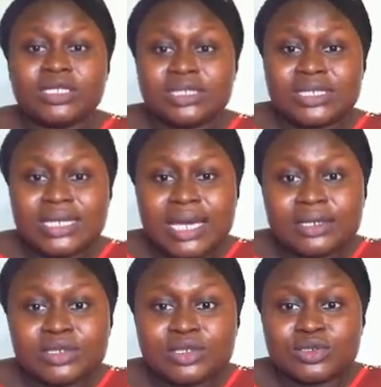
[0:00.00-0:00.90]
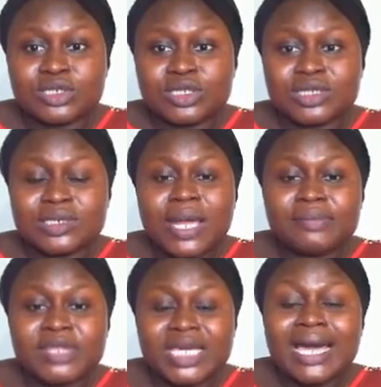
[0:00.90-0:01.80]
trying to
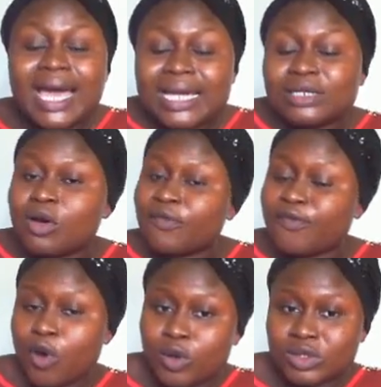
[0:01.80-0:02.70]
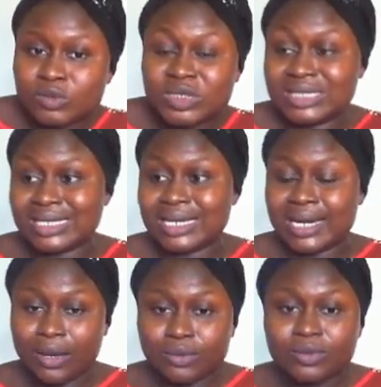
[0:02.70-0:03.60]
describe the kind of horse, which is a
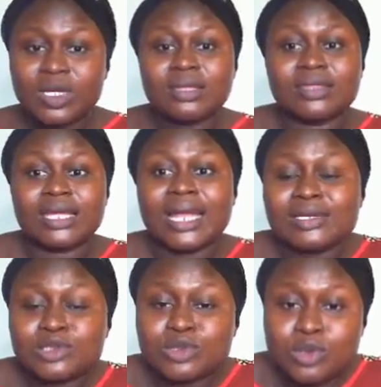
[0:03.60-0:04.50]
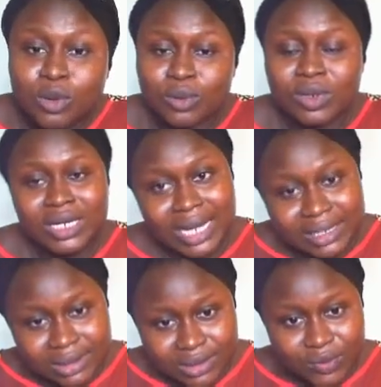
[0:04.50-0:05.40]
noun, that I saw
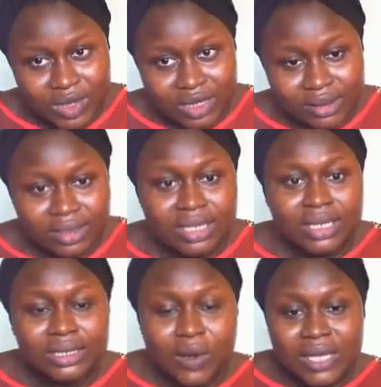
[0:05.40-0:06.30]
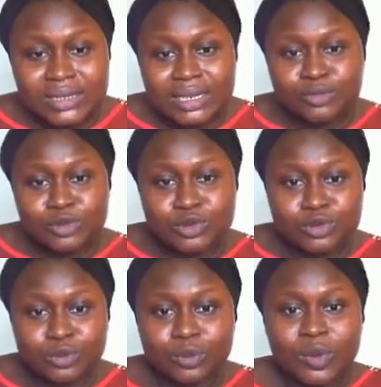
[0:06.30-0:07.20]
last week. Now, example
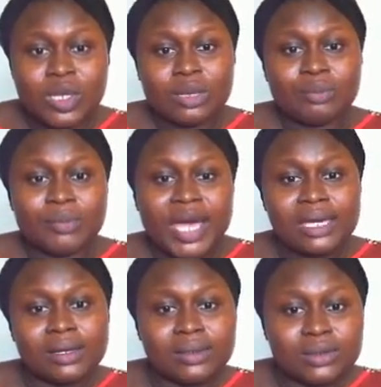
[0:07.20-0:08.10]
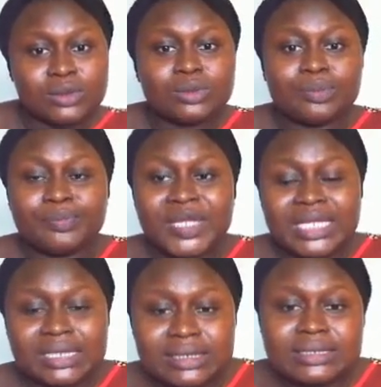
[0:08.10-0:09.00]
2. My uncle
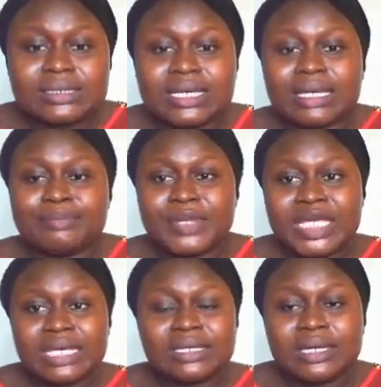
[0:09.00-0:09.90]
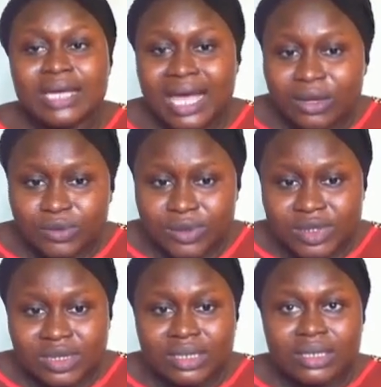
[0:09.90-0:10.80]
built a big house.
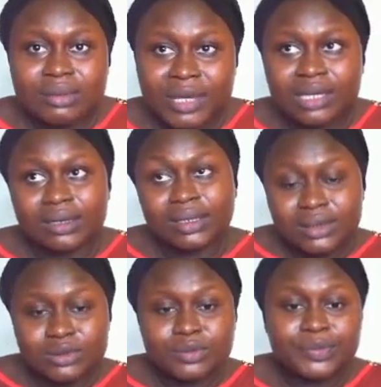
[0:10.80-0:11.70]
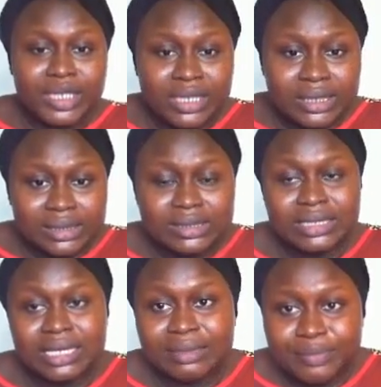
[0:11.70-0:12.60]
My uncle built
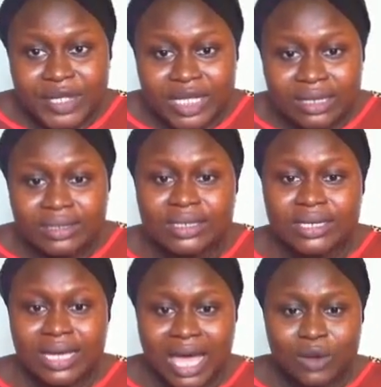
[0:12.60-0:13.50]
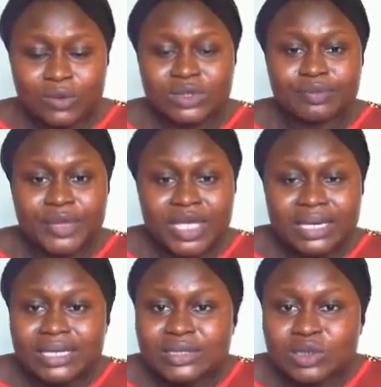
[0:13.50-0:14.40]
a big house.
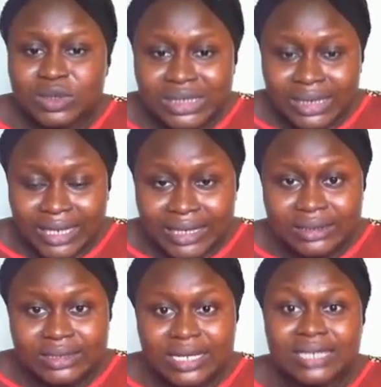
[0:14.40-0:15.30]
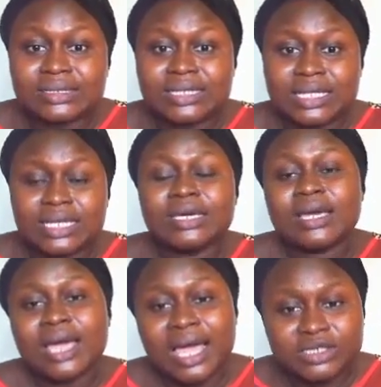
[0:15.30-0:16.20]
Big is underlined as the
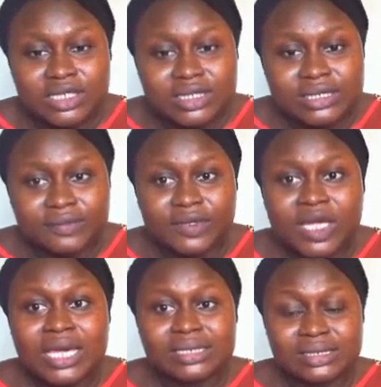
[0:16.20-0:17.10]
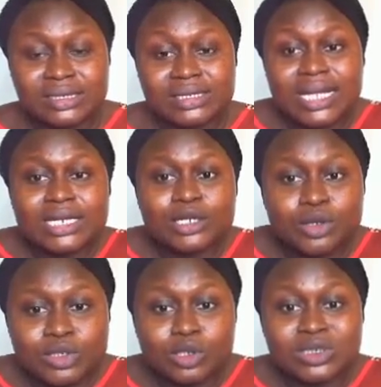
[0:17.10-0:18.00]
adjective. It is telling
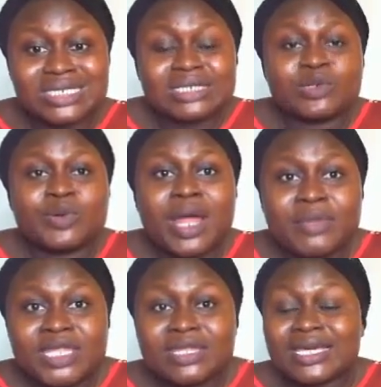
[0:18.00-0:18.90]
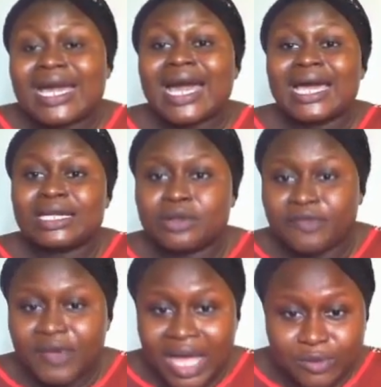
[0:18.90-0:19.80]
us or describing the kind
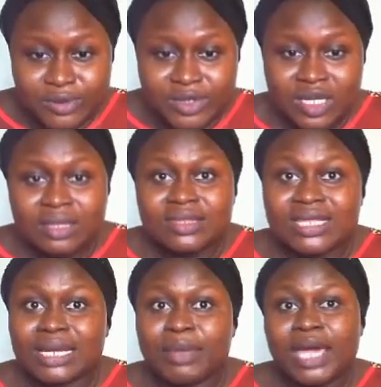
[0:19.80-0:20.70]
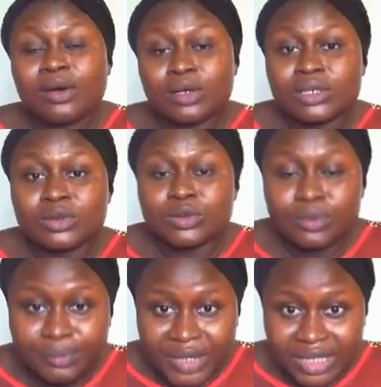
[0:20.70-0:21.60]
of house that my uncle
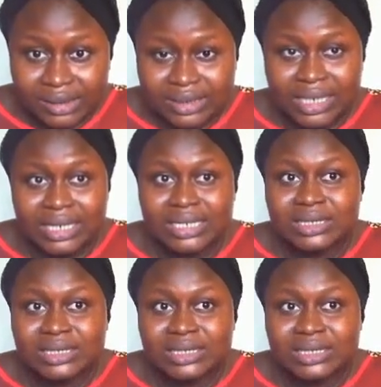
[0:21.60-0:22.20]
built. And that